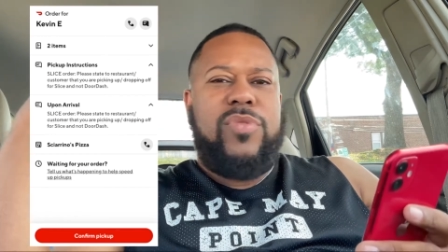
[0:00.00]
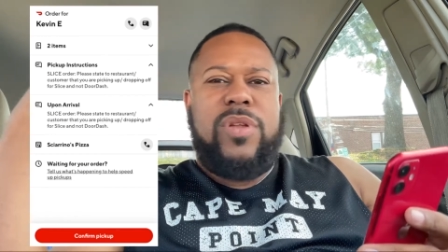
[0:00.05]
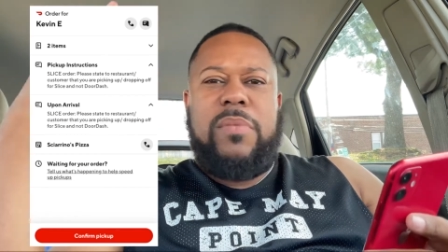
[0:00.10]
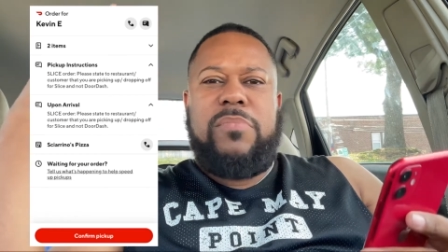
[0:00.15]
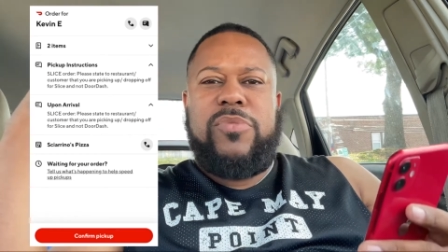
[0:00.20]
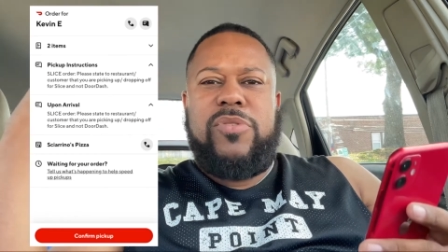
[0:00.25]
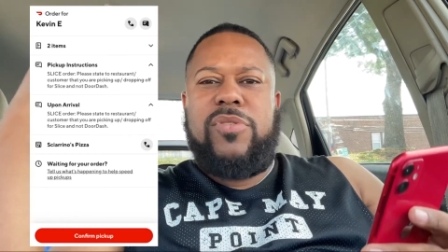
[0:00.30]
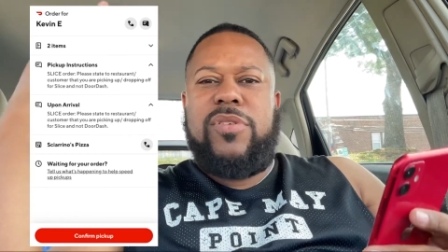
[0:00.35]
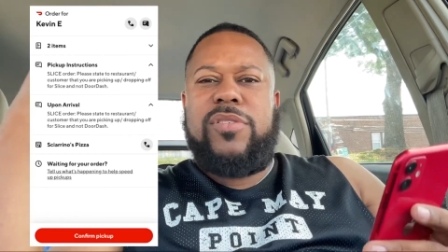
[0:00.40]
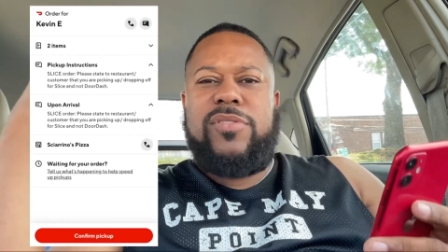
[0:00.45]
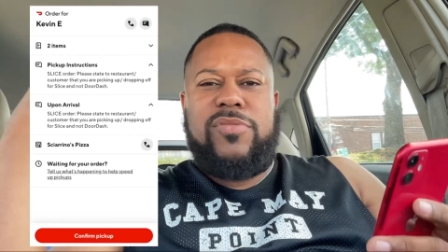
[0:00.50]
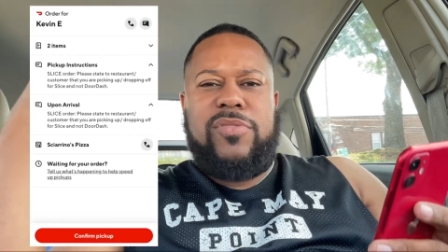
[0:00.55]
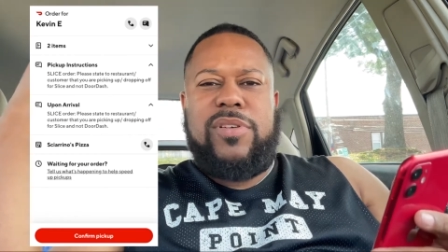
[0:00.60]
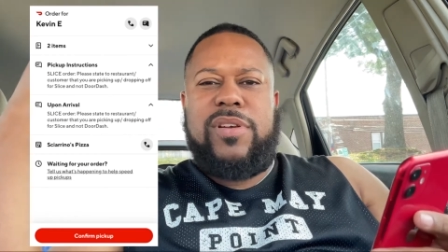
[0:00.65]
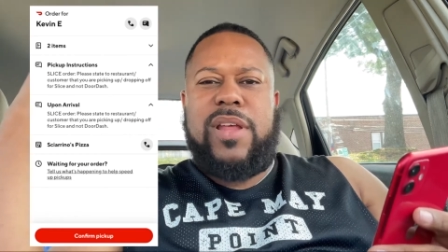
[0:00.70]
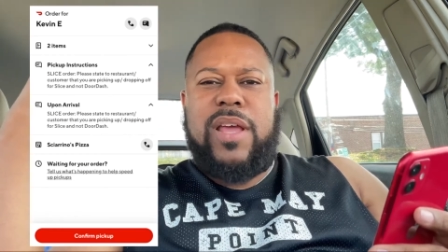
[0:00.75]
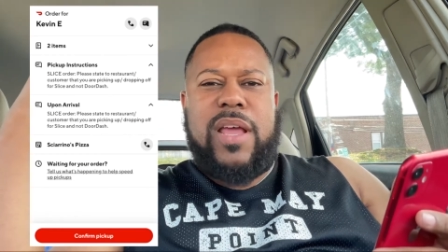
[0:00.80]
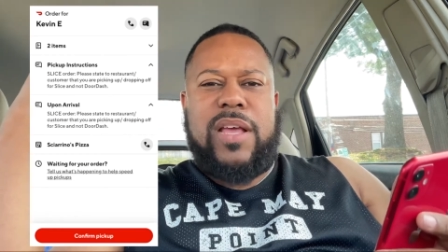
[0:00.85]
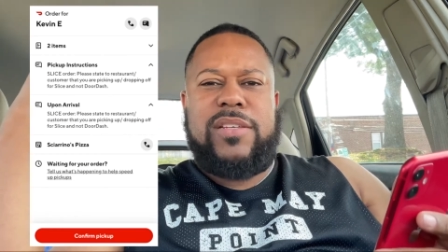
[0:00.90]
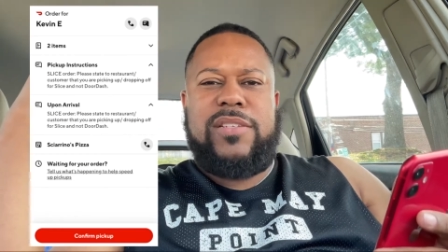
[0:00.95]
I'm doing
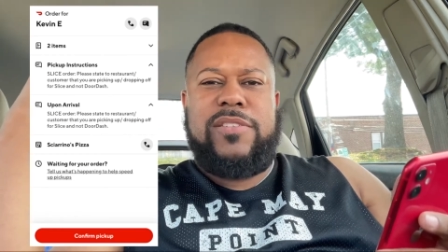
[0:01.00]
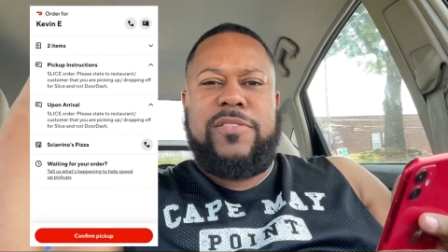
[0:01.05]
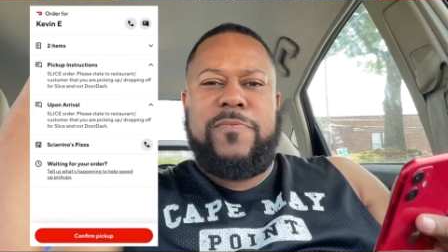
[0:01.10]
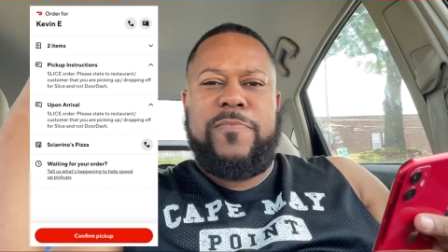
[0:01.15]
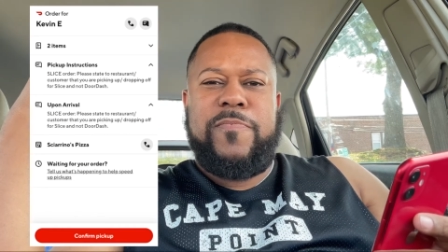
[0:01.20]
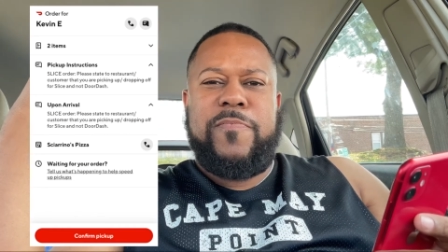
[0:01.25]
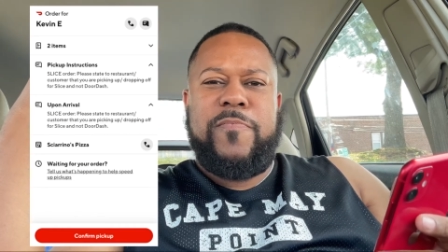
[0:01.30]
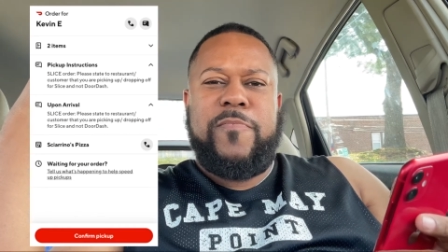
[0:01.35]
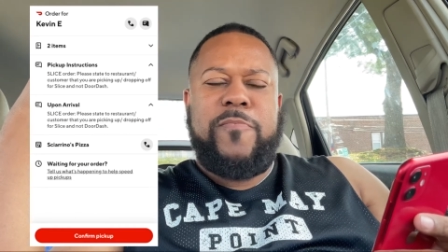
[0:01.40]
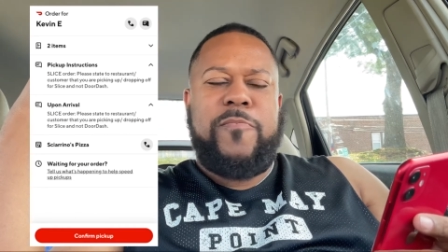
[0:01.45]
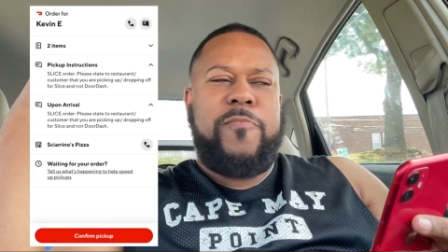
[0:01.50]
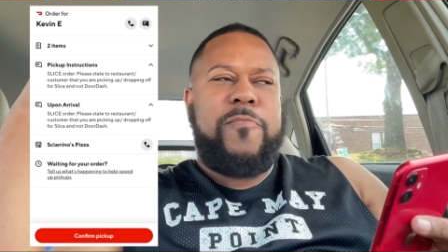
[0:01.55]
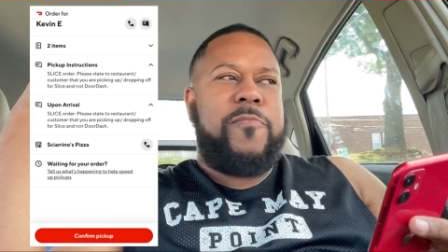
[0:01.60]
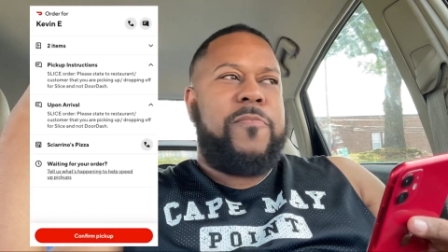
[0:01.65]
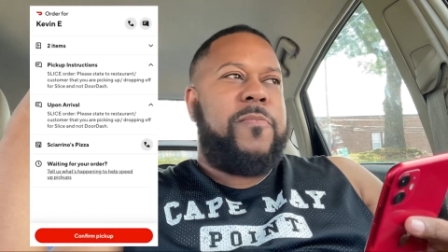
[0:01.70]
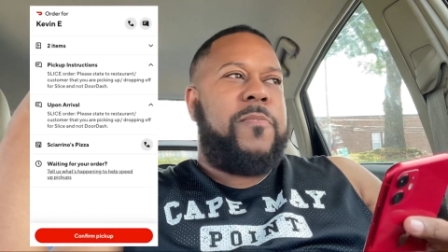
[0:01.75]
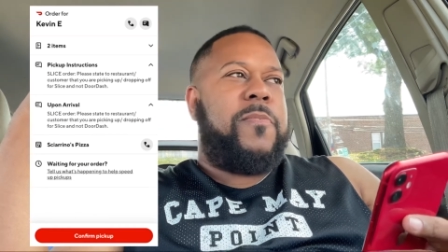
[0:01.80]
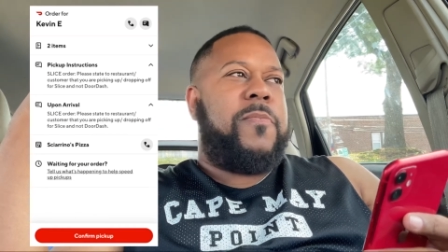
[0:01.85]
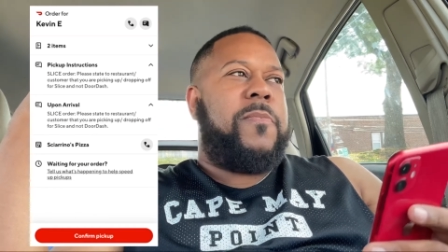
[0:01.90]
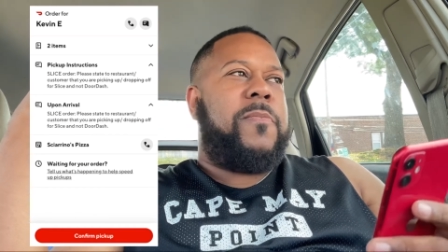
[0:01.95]
DoorDash.
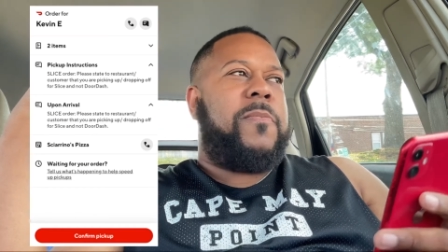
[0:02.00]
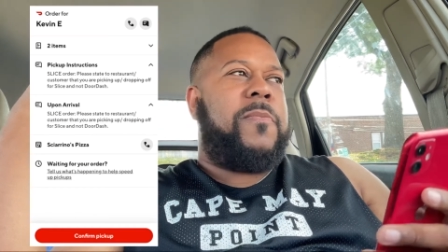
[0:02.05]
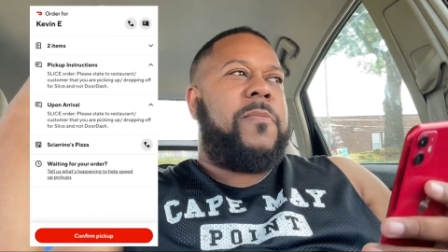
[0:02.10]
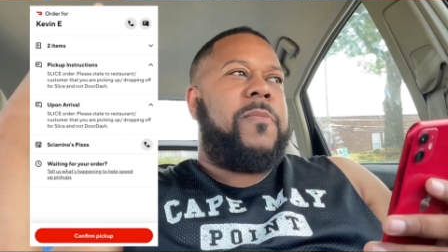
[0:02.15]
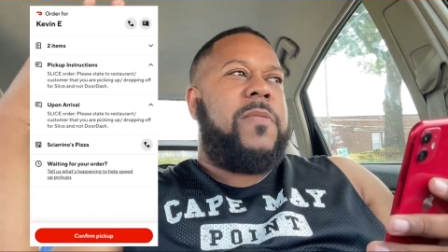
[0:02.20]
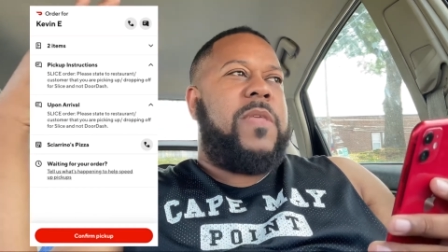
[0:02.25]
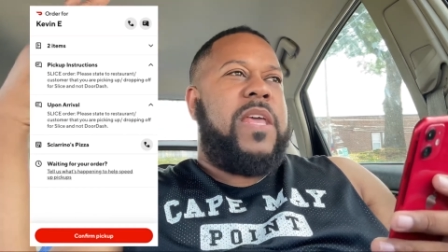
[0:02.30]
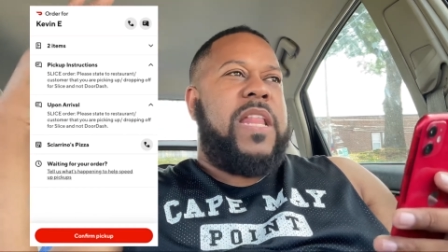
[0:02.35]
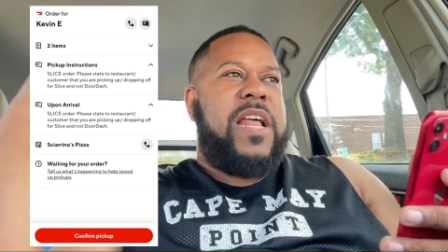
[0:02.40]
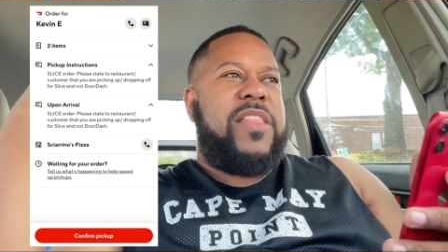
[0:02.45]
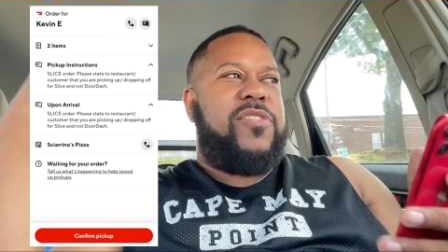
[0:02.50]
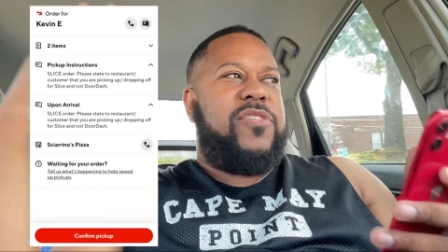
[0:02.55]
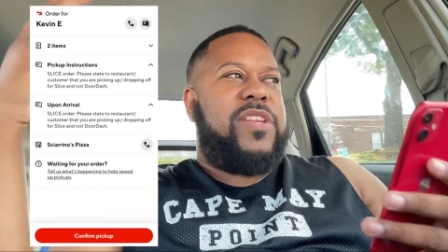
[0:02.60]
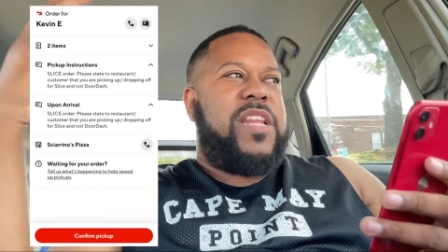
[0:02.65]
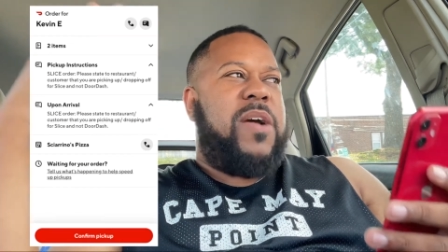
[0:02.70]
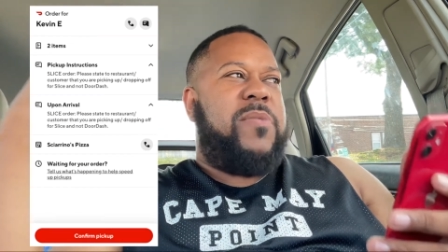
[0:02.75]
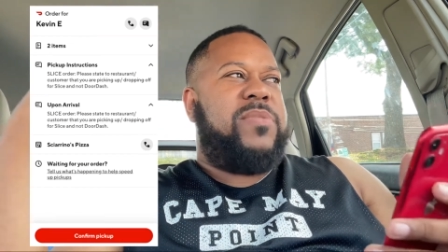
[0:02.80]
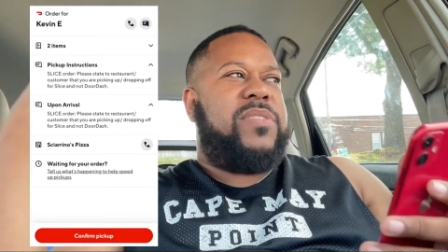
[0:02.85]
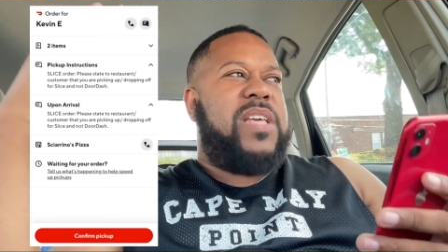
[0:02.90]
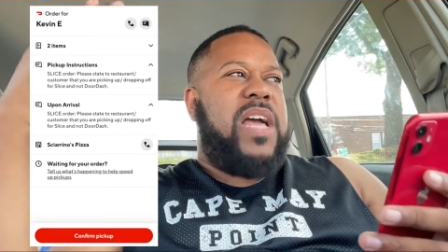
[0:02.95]
And I thought
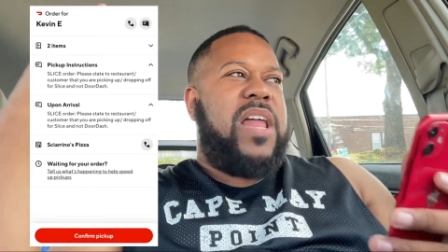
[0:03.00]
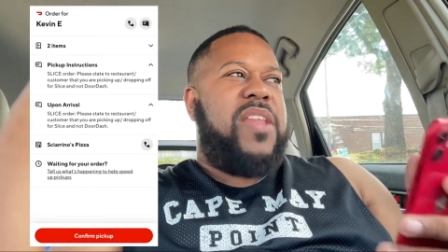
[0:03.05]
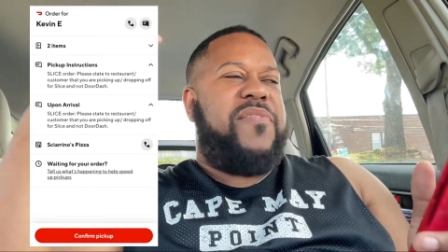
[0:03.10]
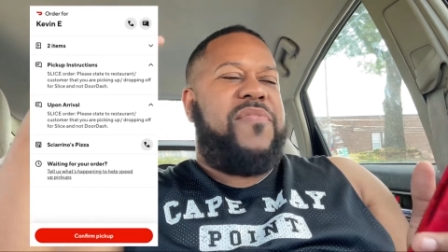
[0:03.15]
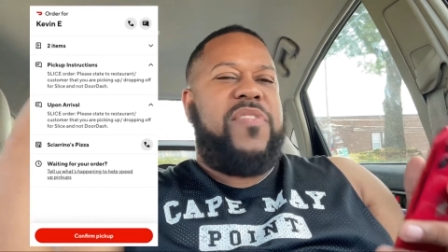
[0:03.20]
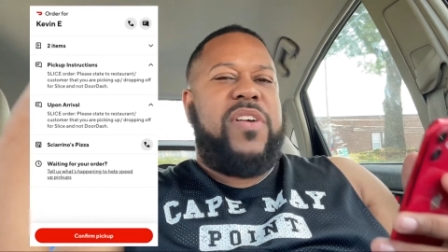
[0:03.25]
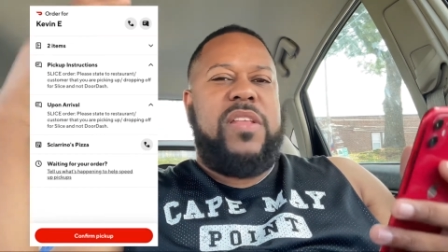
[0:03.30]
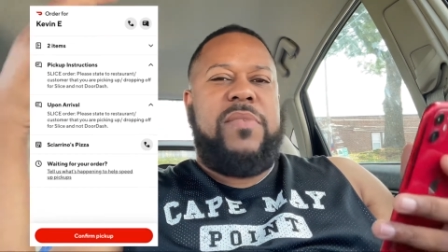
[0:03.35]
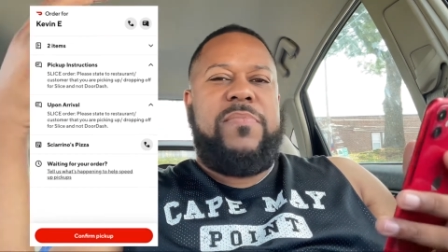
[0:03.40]
that was kind of funny